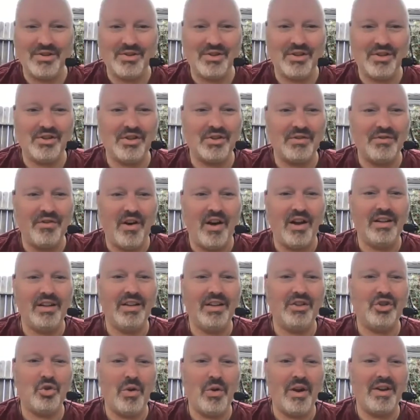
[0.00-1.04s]
to just finally
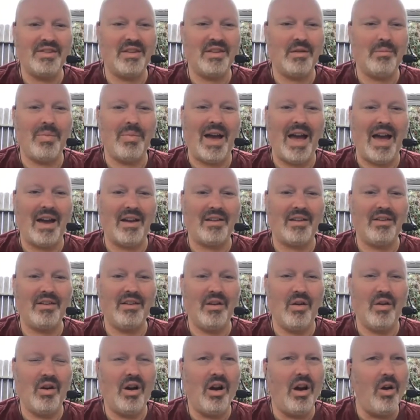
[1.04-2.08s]
trace it back. You
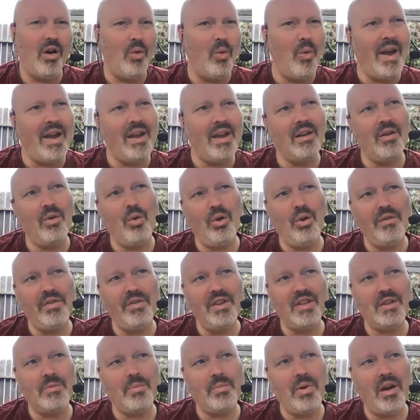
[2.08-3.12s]
know, oh wait, all of
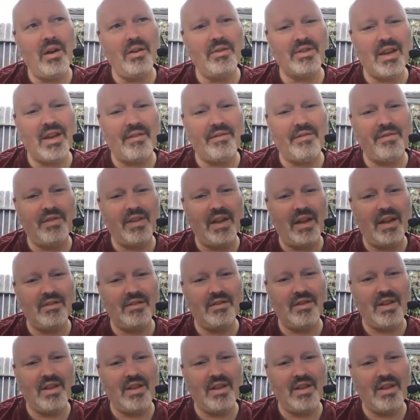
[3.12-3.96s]
these posts have uh,